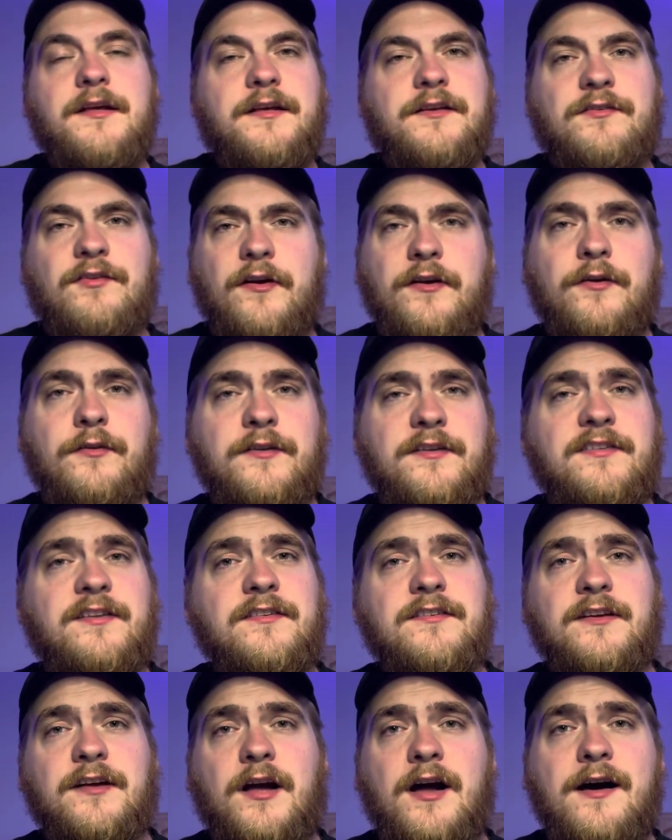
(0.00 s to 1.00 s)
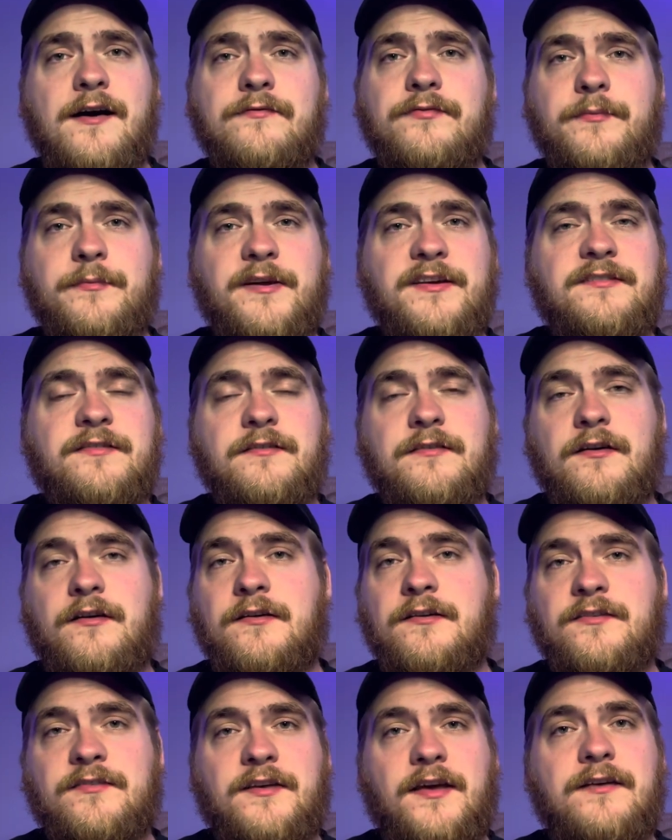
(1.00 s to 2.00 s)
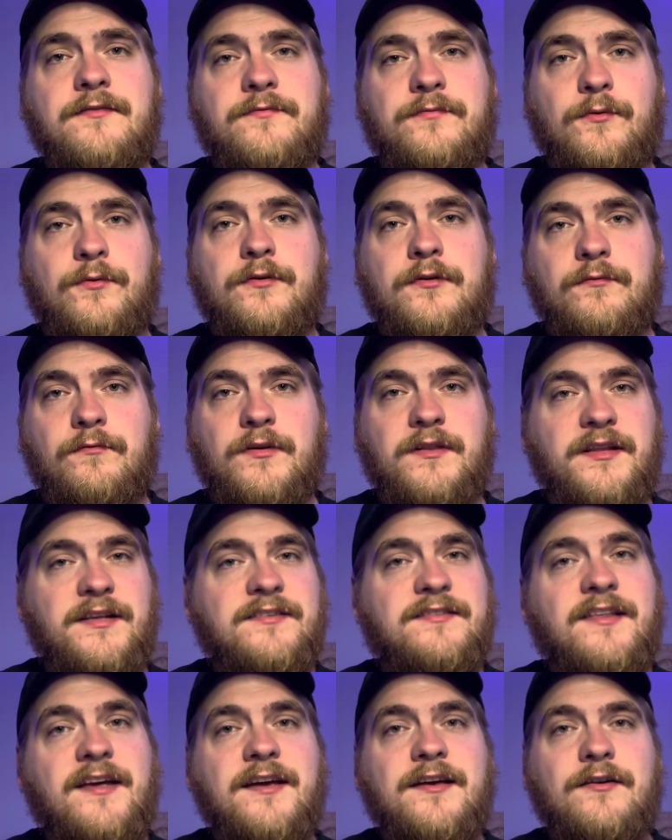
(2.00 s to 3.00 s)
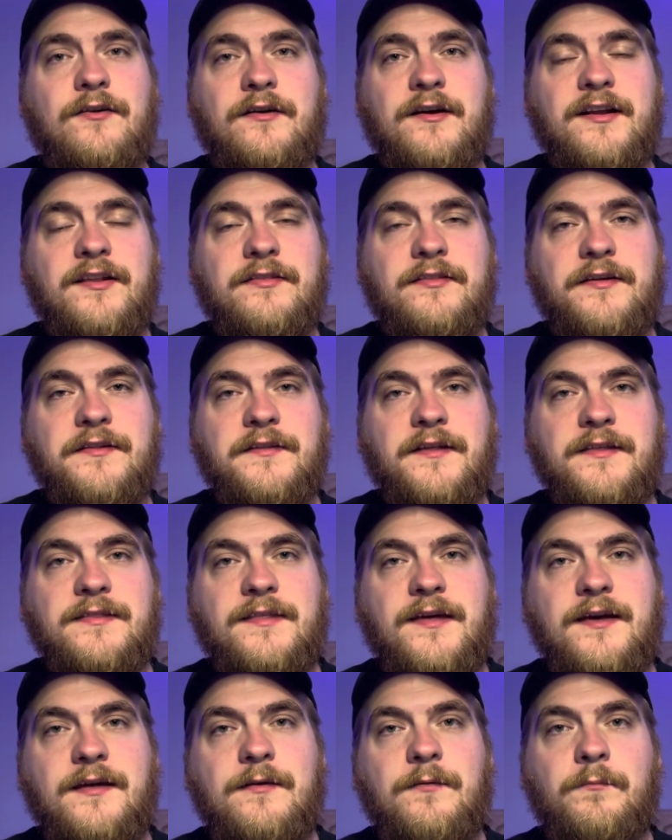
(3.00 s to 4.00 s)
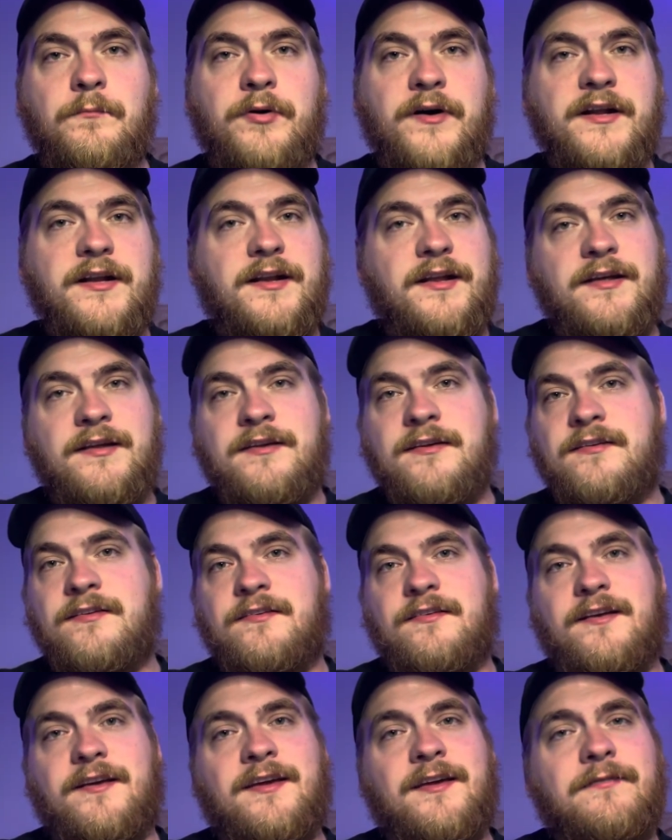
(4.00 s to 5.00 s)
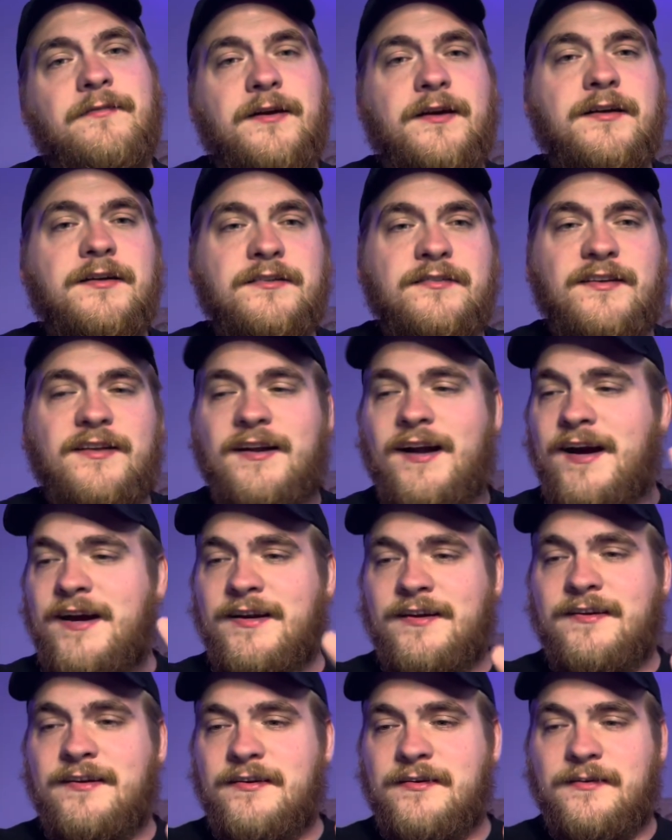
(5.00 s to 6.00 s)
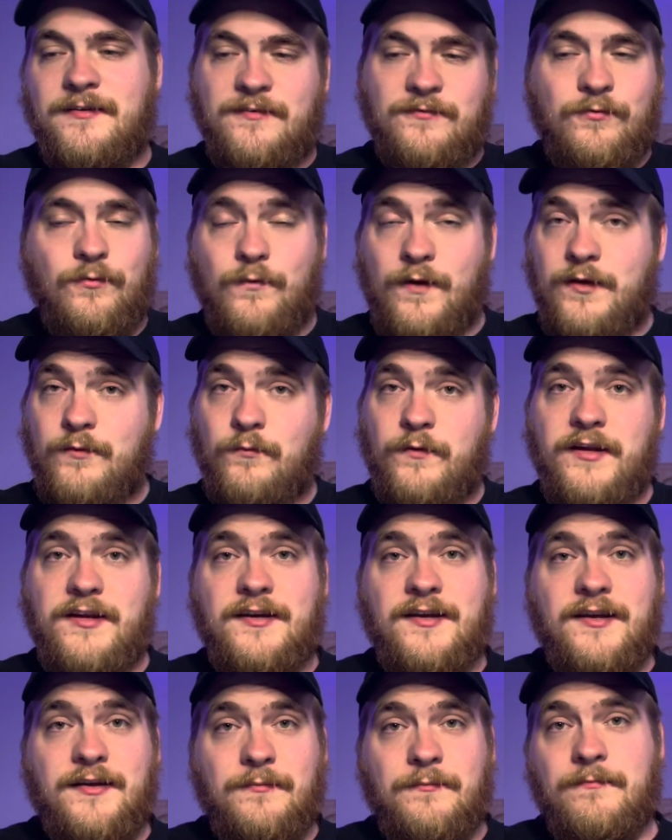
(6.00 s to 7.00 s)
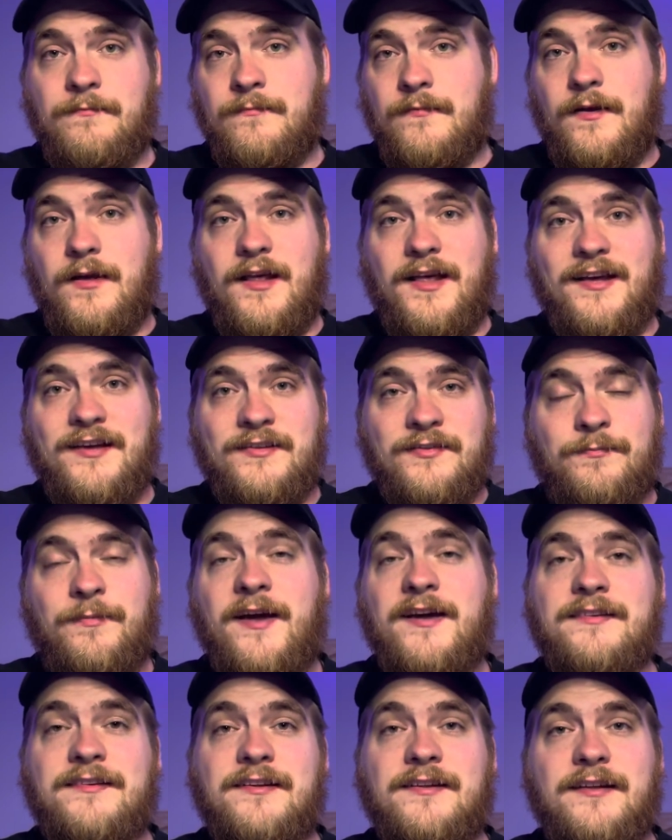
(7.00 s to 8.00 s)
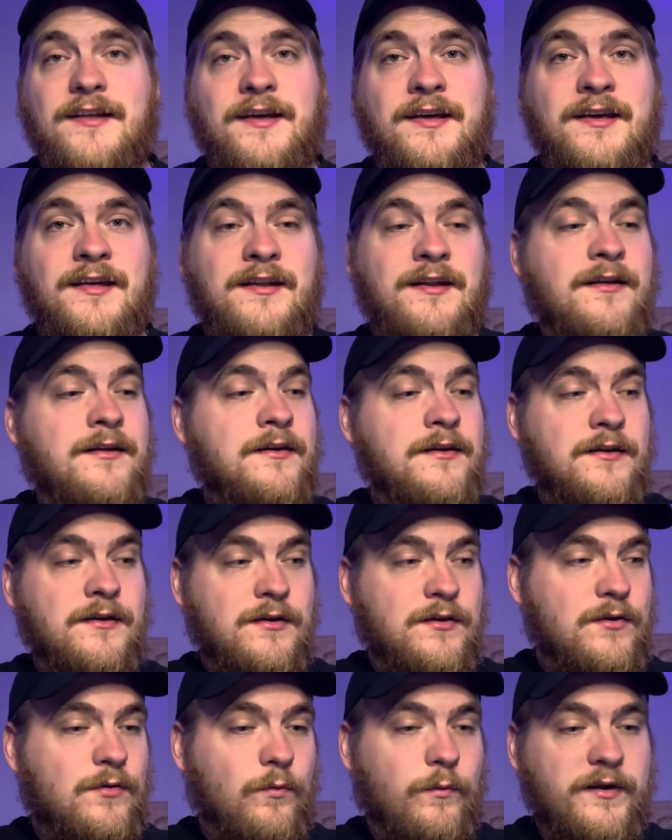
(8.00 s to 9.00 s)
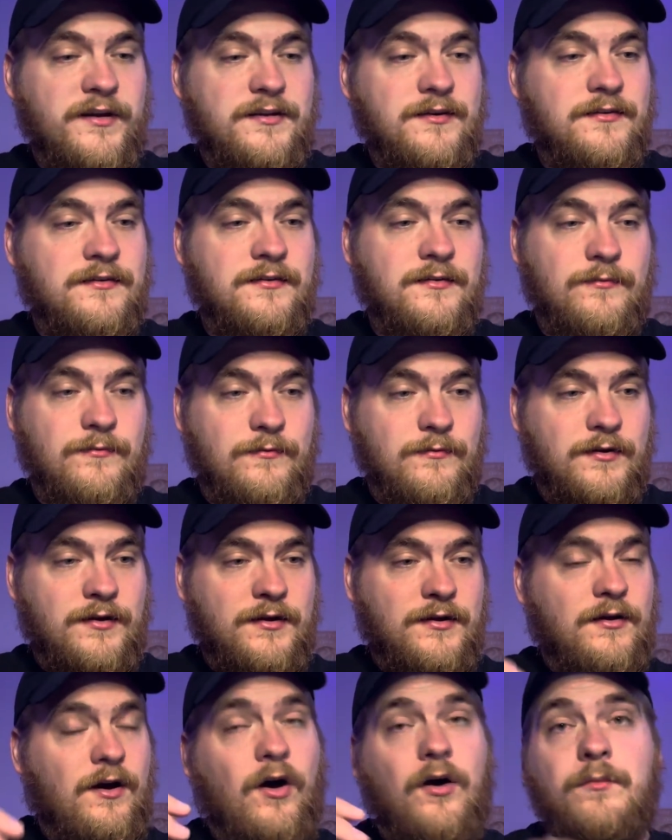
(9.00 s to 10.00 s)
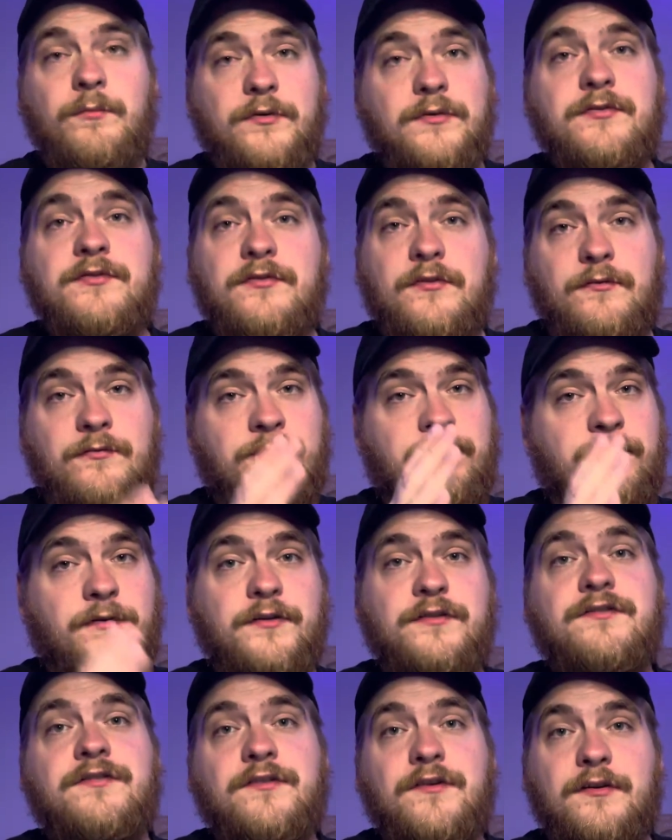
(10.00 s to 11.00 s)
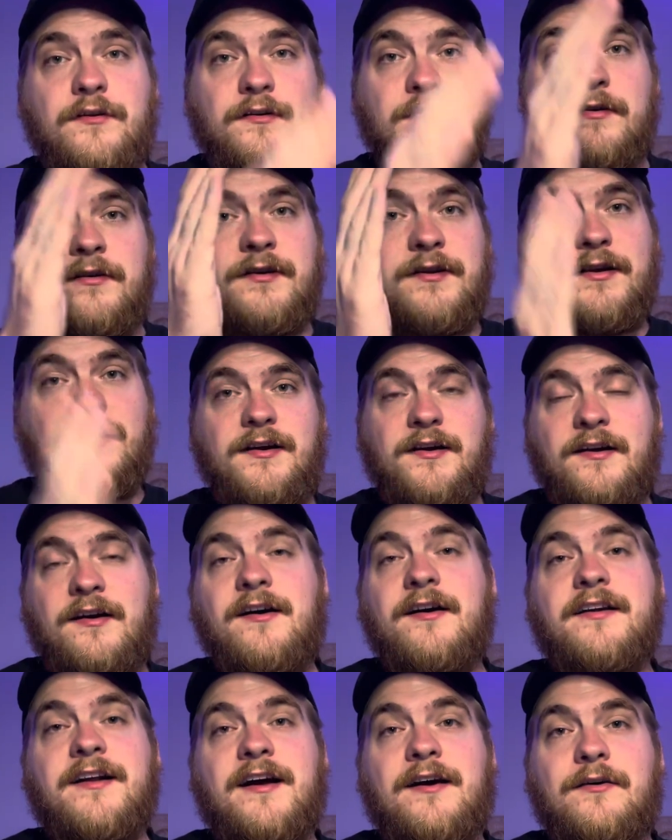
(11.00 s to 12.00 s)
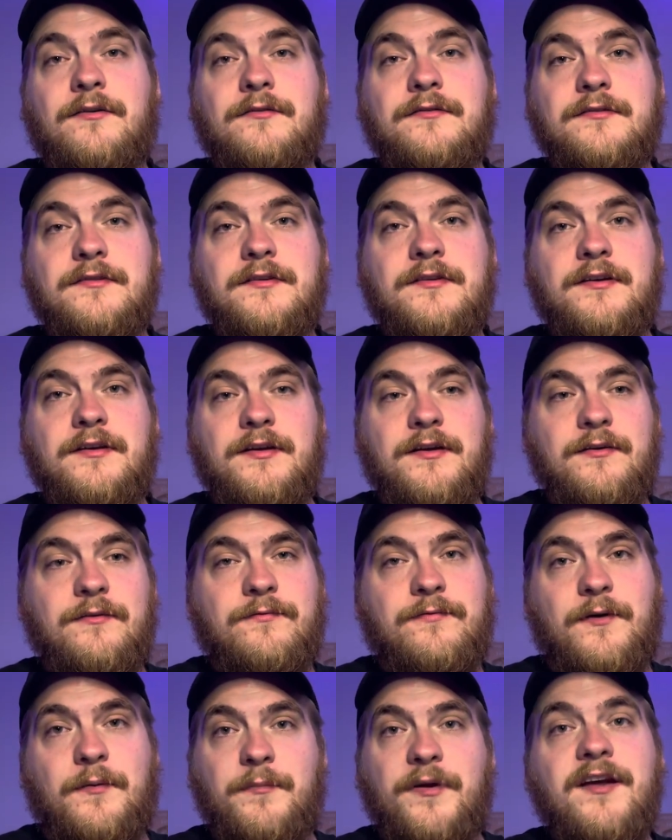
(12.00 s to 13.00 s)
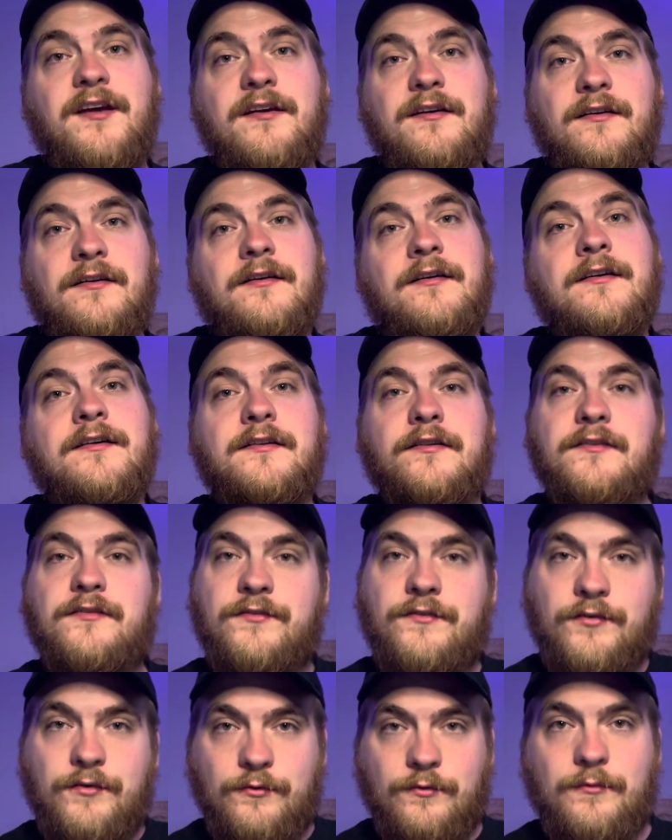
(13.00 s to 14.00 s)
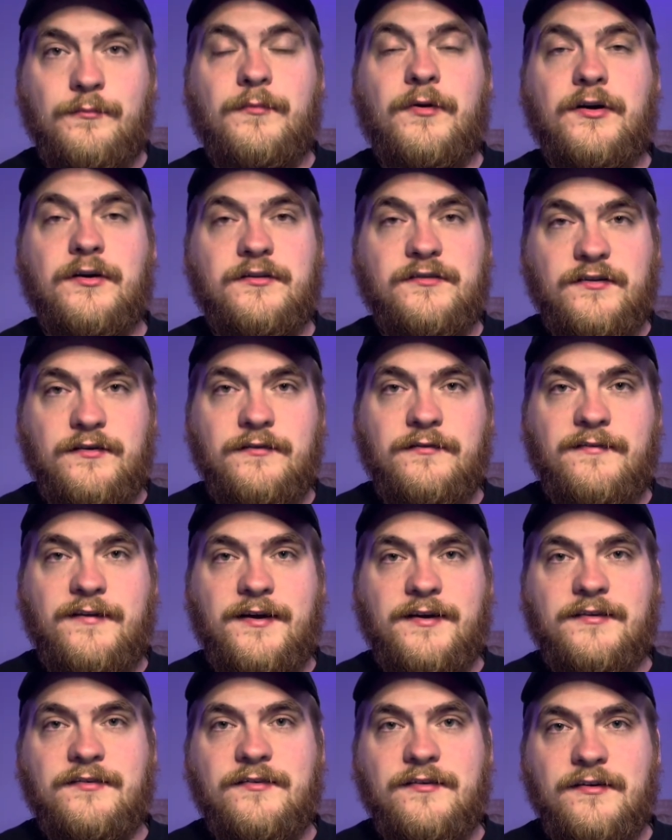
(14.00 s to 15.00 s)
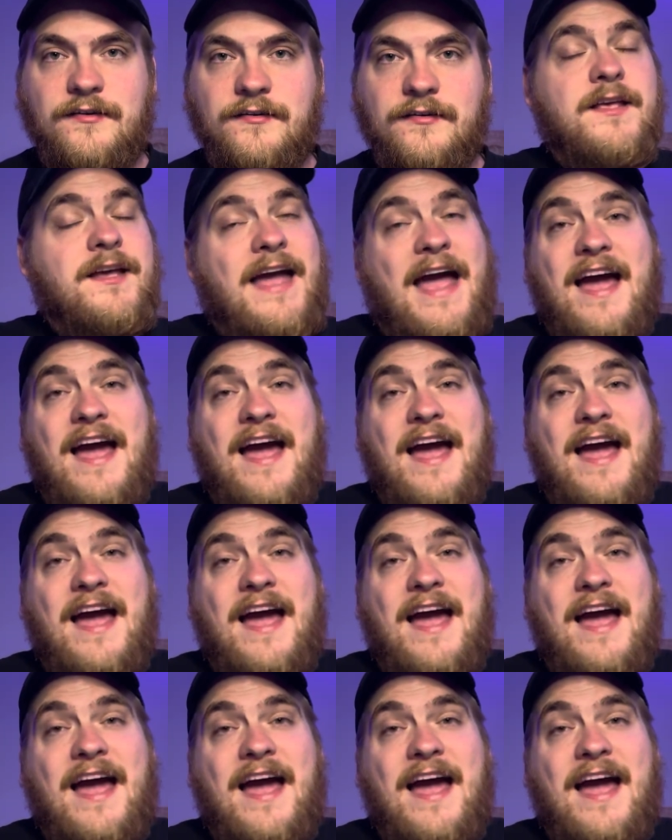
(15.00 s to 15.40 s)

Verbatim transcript: So I know this isn't confirmation on a Skate 4 release date or anything like that, but it is giving us an idea of when we can expect it. And we can almost for sure cut out from here to March of next year.